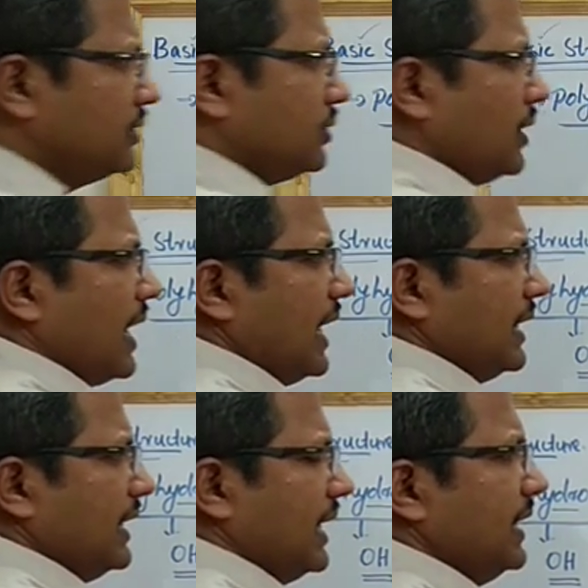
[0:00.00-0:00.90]
So the
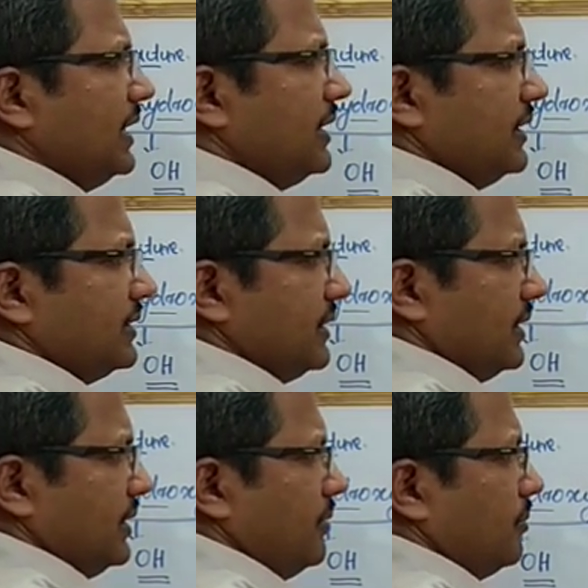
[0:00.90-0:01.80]
aldehyde is
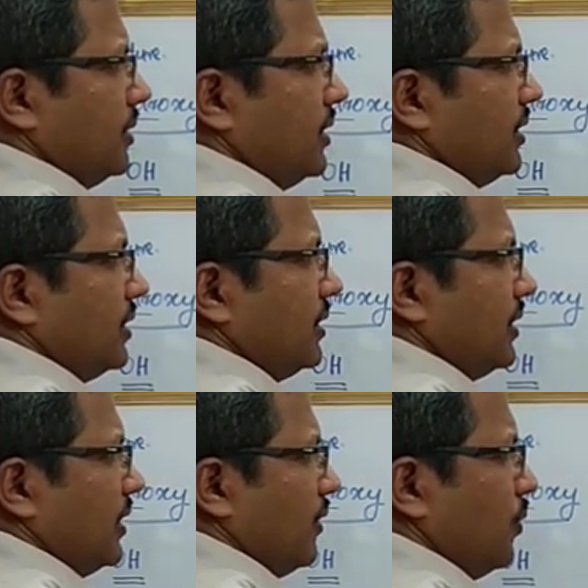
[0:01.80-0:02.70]
nothing but
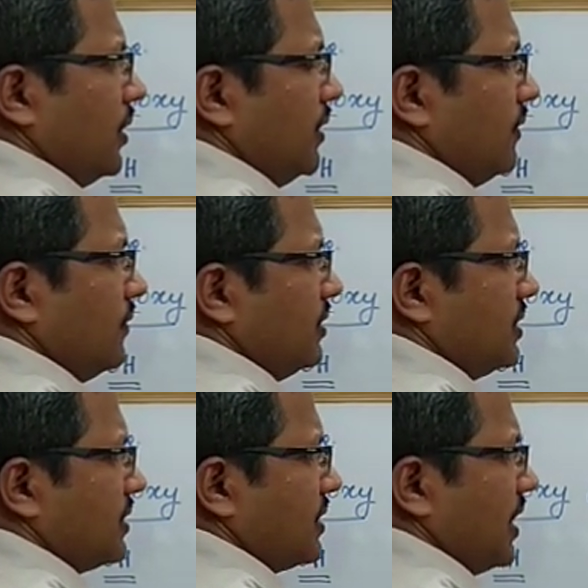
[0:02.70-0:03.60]
the one
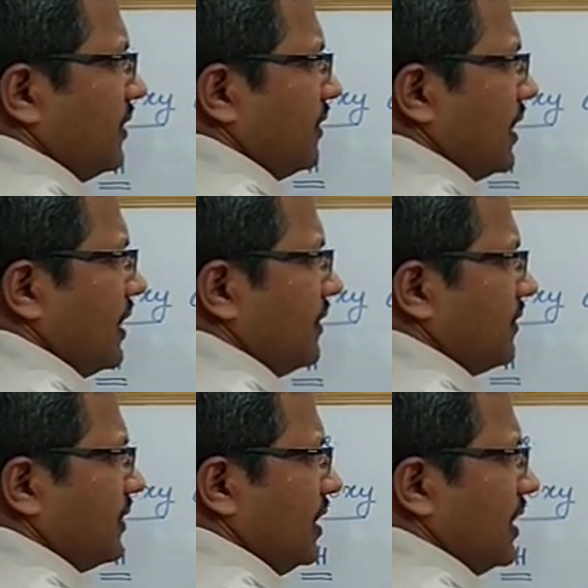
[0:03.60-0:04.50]
which stands
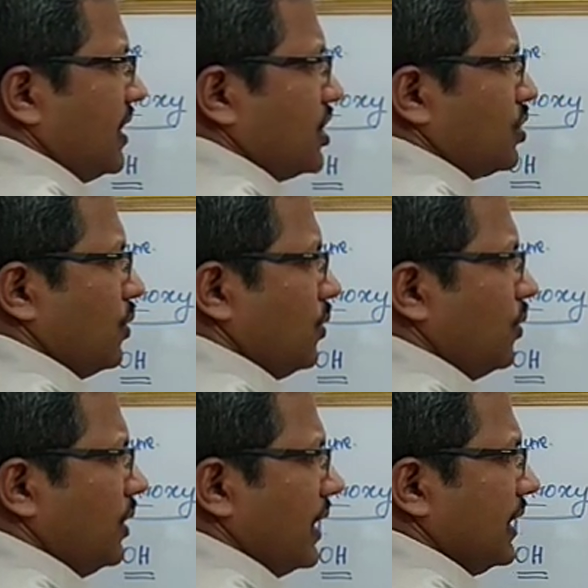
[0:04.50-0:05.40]
as
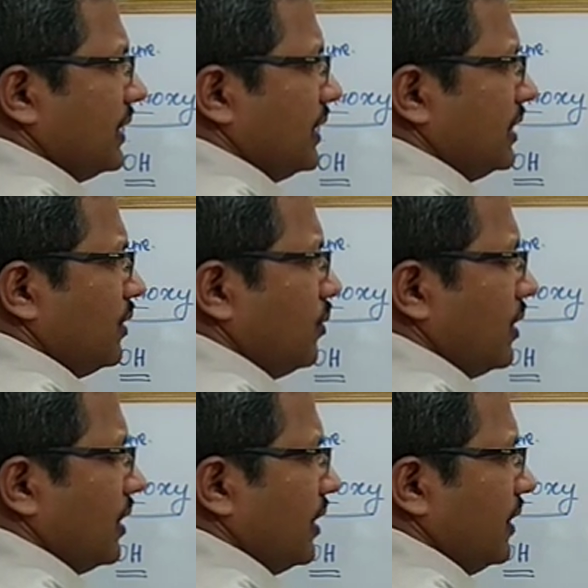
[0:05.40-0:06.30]
CHO, and the other
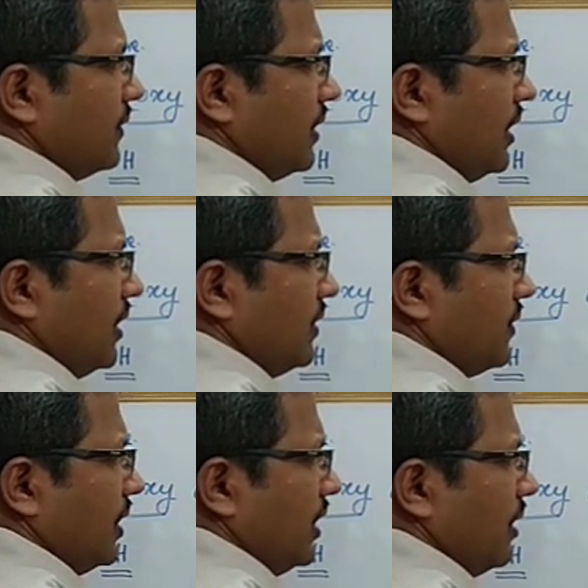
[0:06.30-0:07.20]
one is
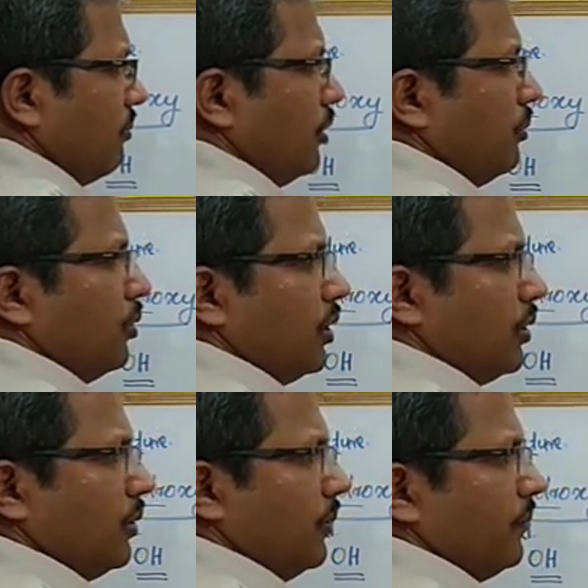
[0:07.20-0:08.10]
C double
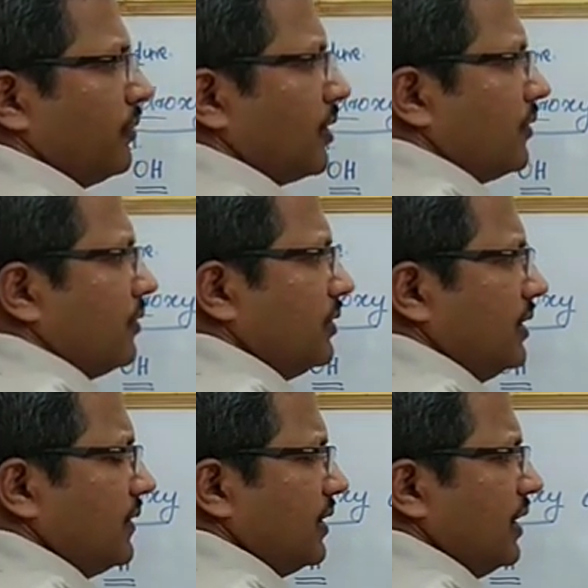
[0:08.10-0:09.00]
bond O. So
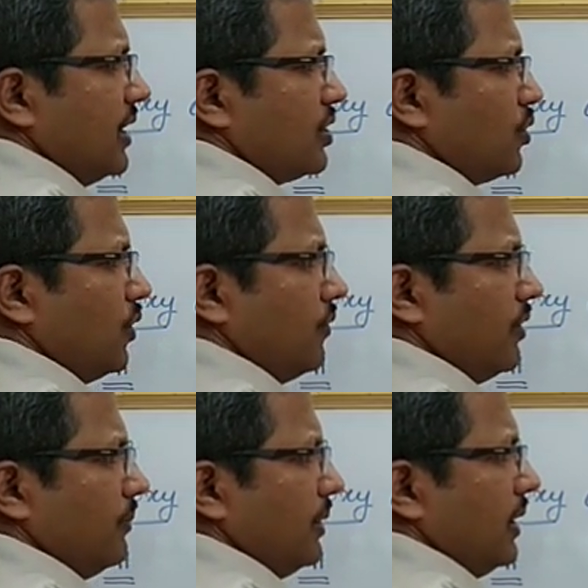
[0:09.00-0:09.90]
this CHO
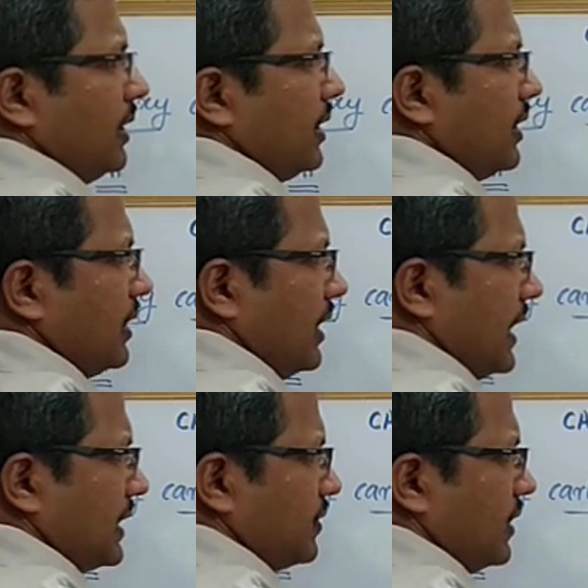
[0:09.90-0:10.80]
will be
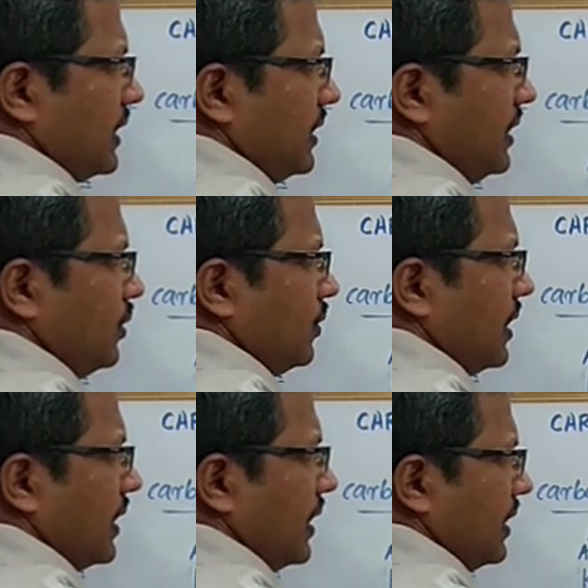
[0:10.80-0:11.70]
exactly
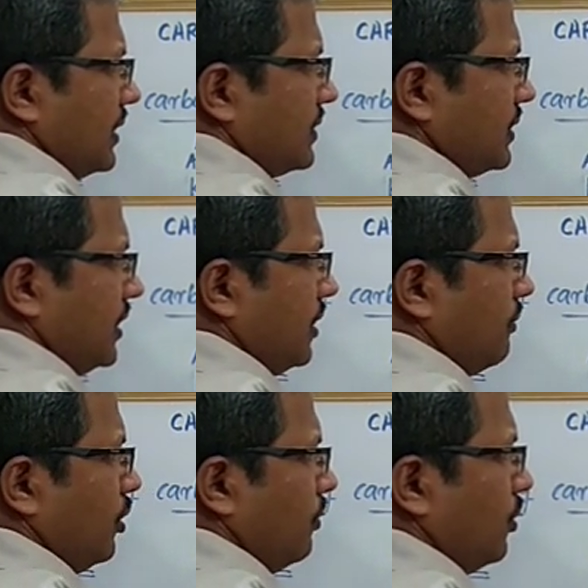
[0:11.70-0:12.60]
looking like C
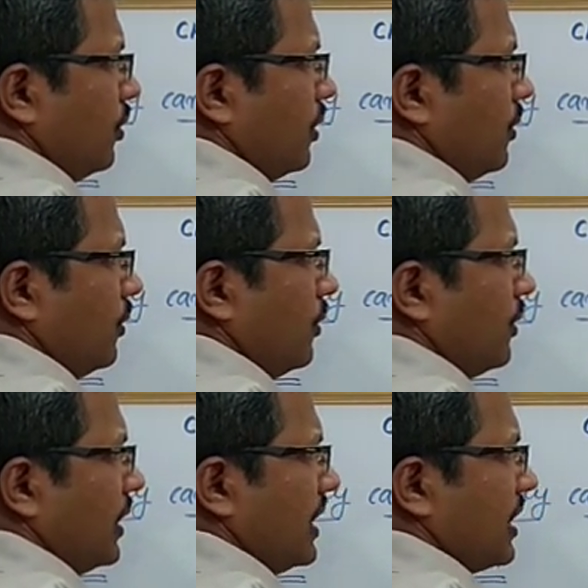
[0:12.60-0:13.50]
double bond
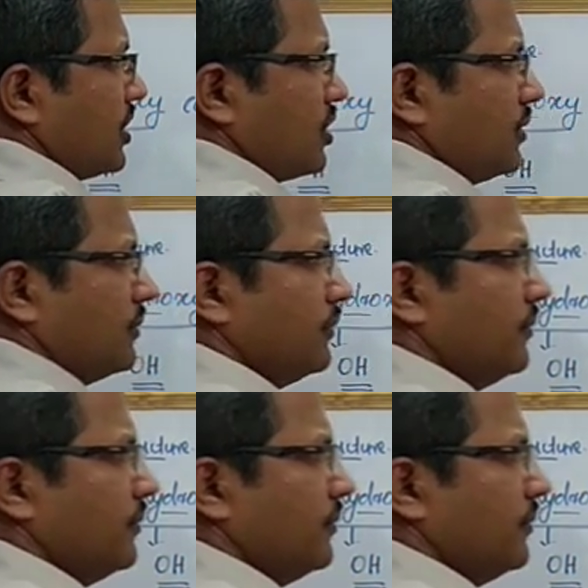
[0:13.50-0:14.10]
OH.